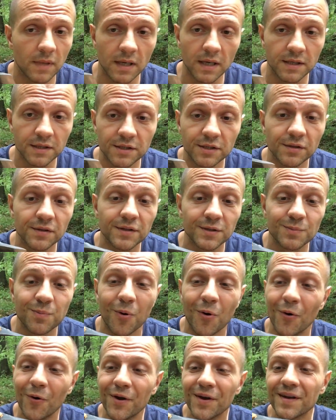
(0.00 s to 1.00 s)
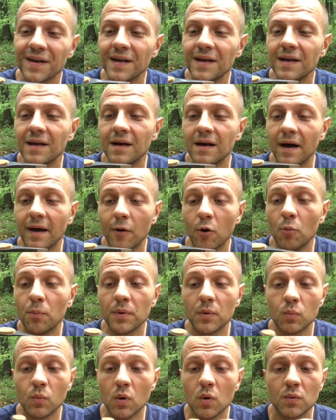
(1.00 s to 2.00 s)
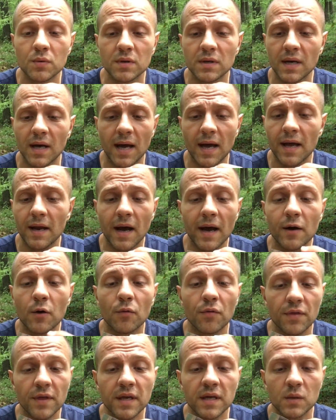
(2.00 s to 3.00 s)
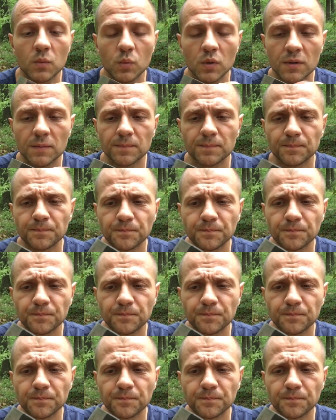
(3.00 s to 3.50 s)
until this point, I hope it won't. I don't think it will.